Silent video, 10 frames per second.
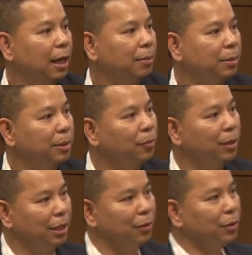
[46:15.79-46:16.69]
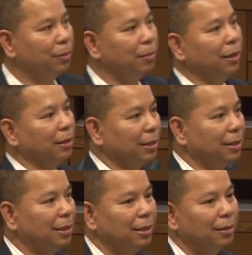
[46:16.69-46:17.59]
I'm going to build one in North
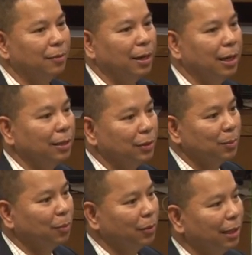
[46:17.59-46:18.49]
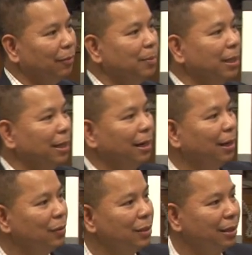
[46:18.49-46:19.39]
America, right, to support everything
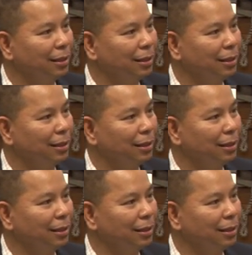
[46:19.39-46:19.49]
else.